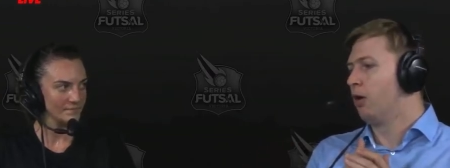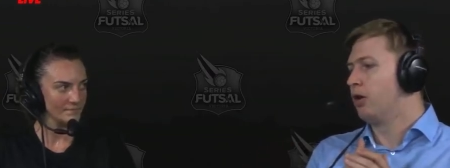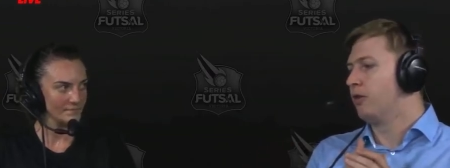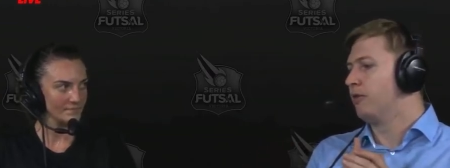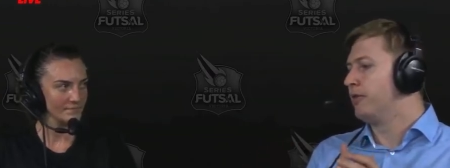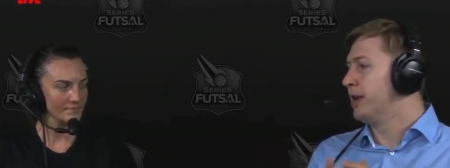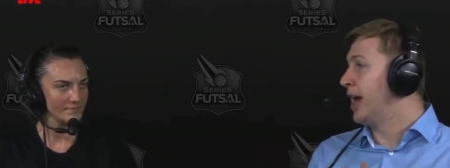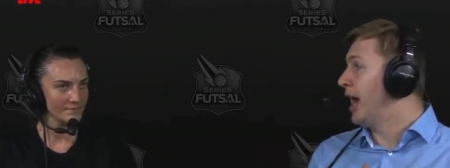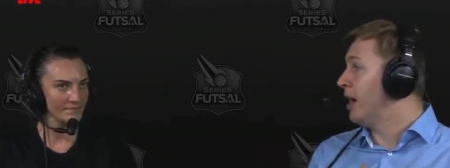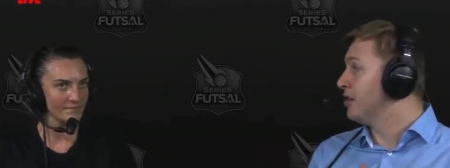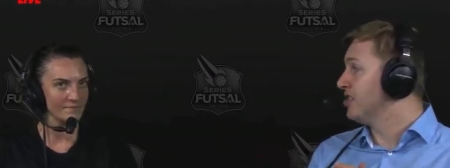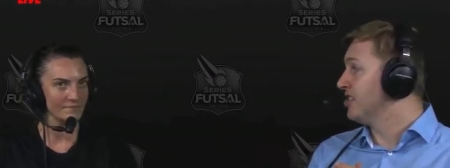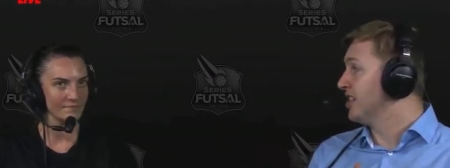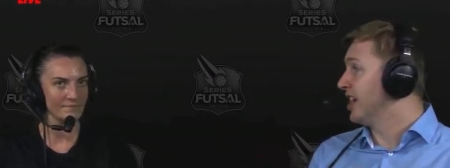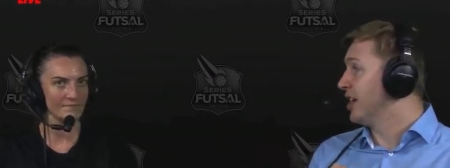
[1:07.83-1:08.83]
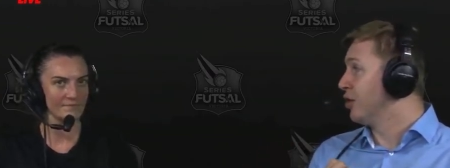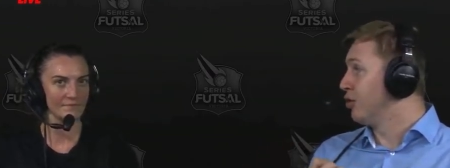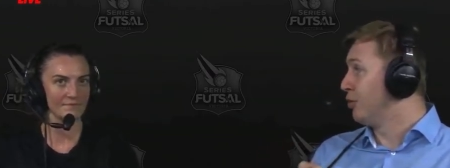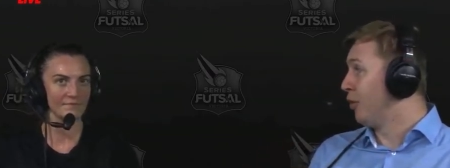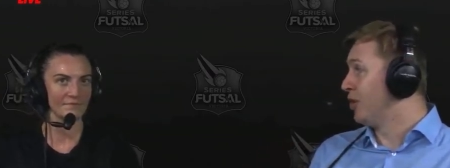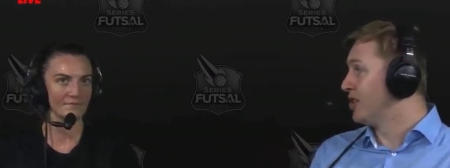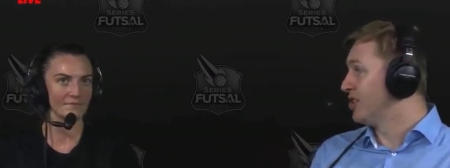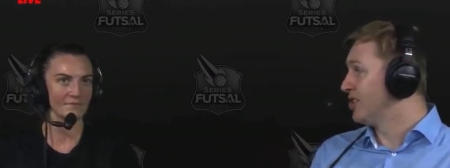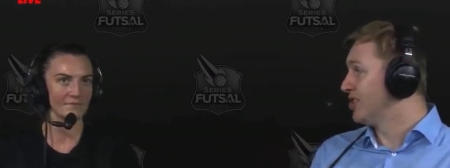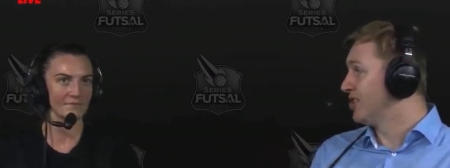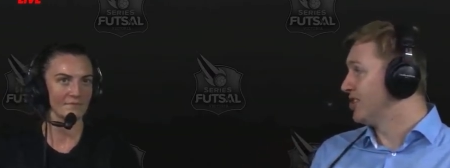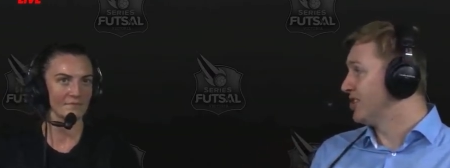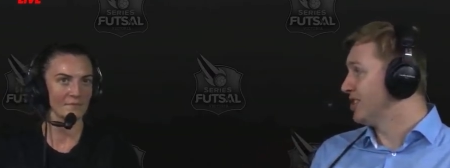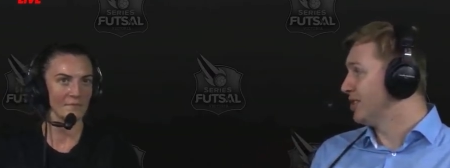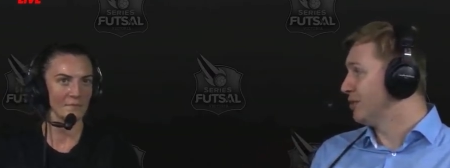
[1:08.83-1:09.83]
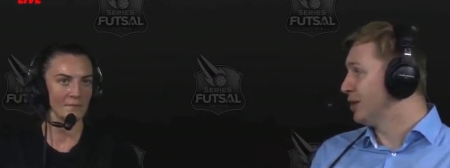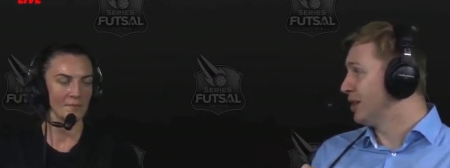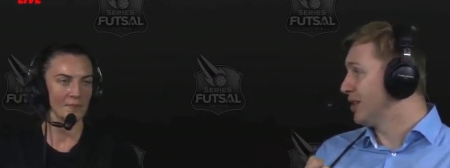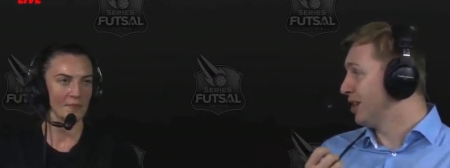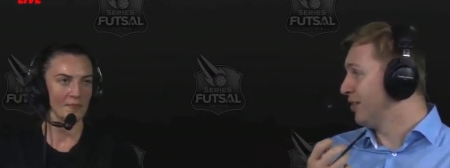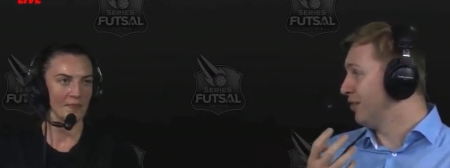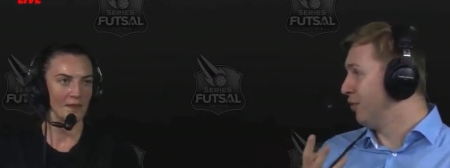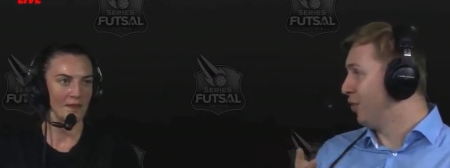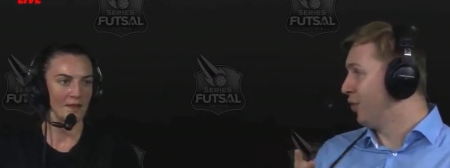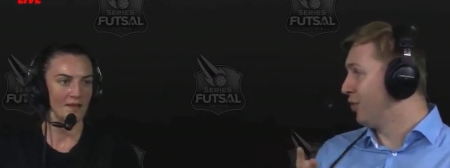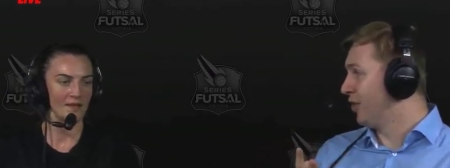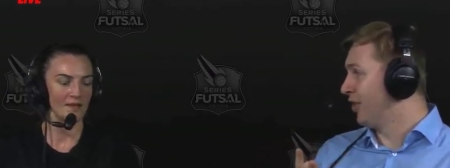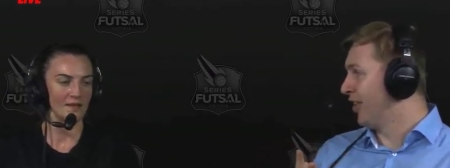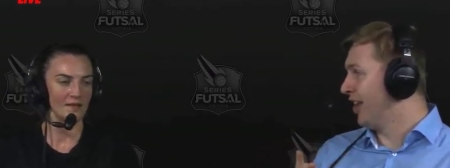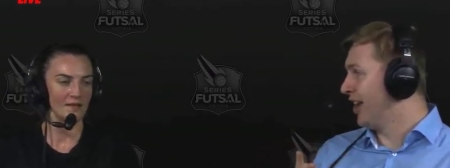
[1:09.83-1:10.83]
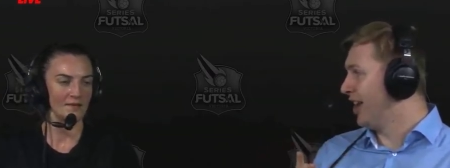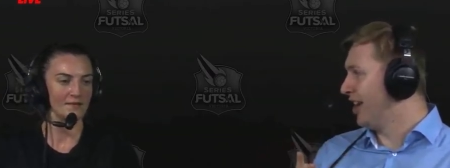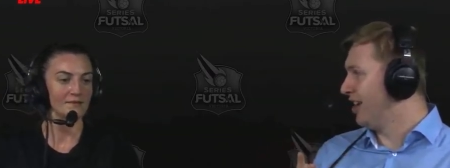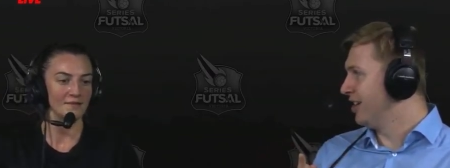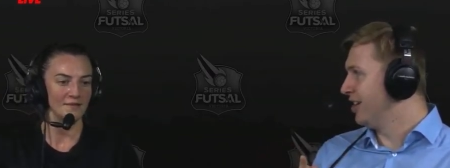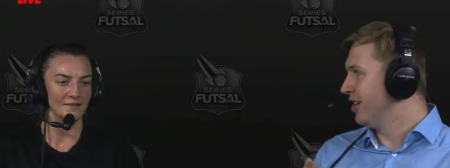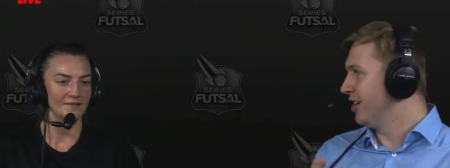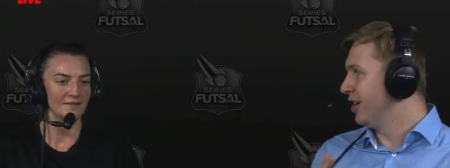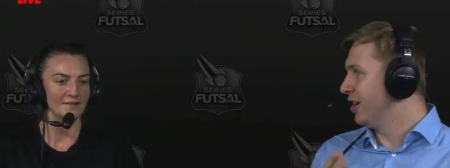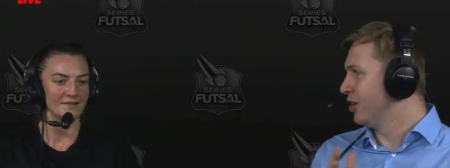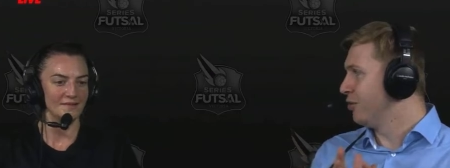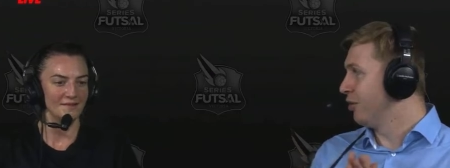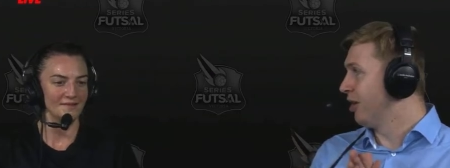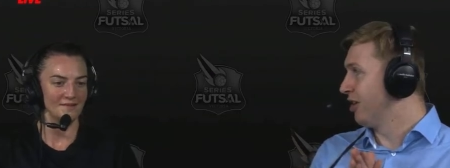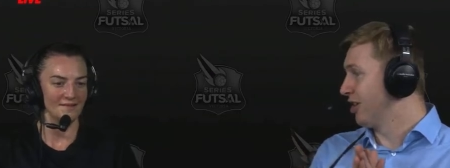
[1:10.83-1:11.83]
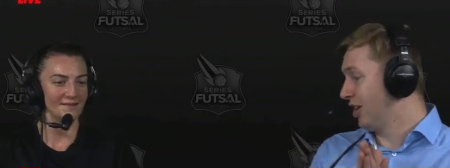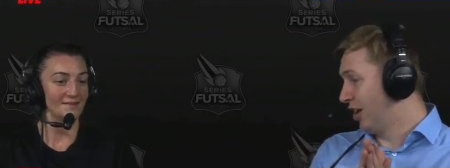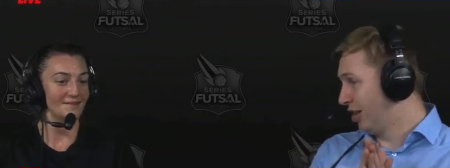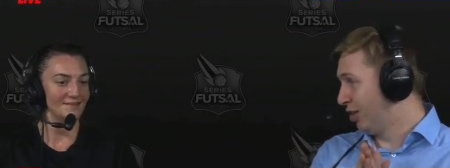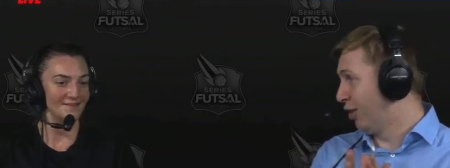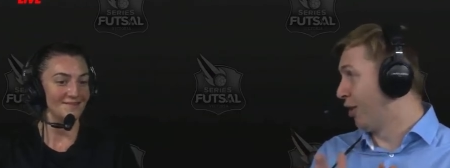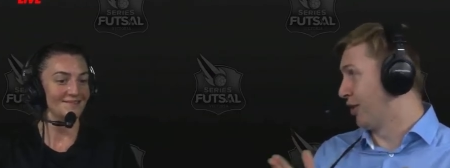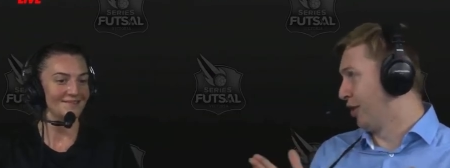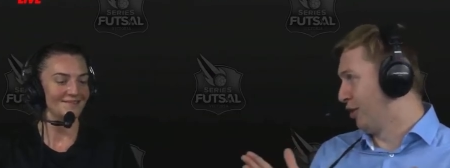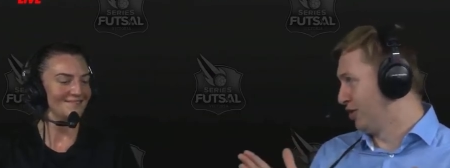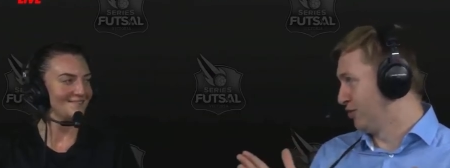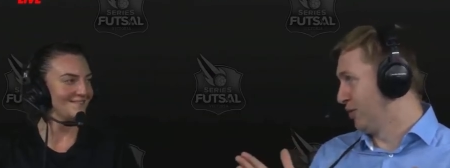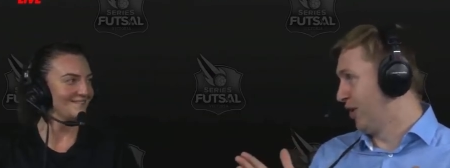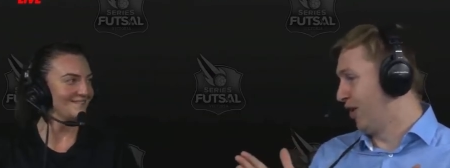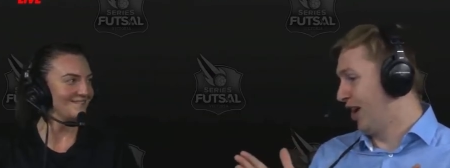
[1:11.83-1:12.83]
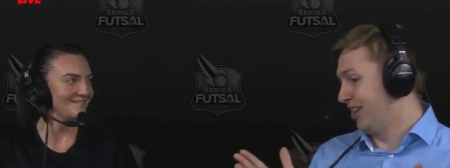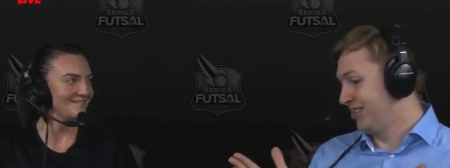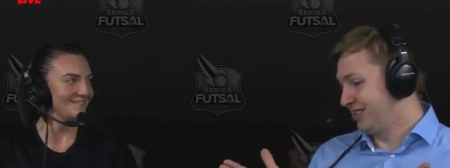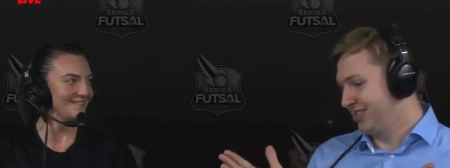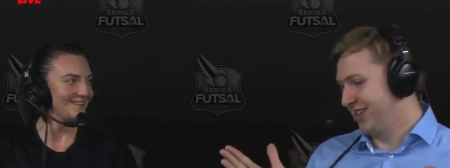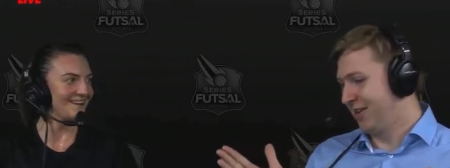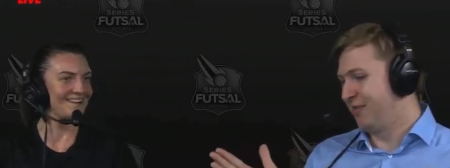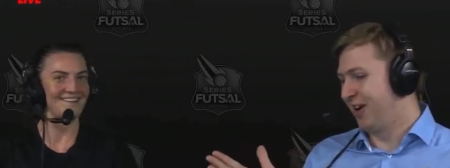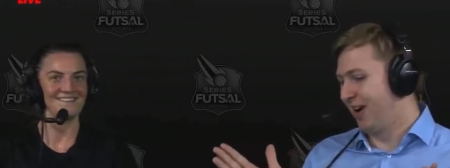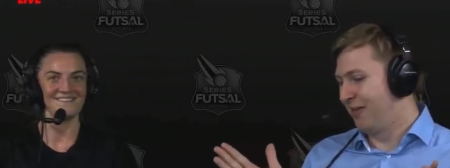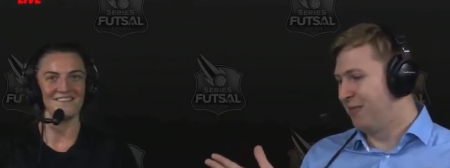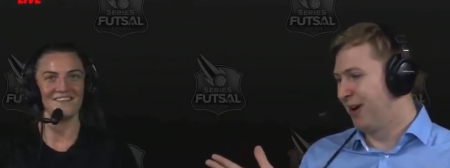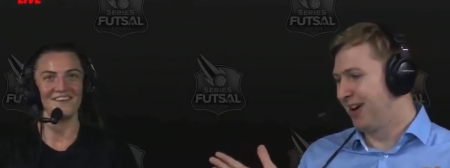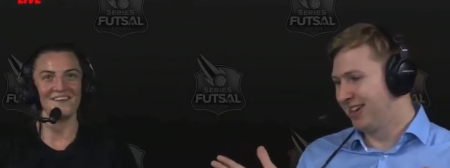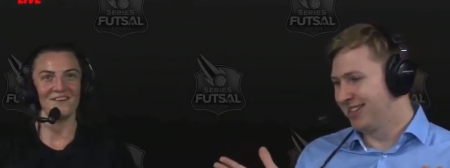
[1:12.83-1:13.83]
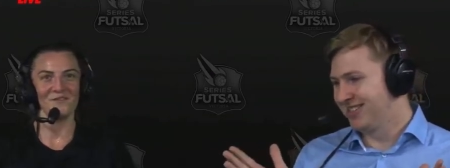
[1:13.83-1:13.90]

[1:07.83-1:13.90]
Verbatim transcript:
Speaker 1: You now sit equal points with fourth on the ladder. You were a lot of goals behind. I'm not. I'm not going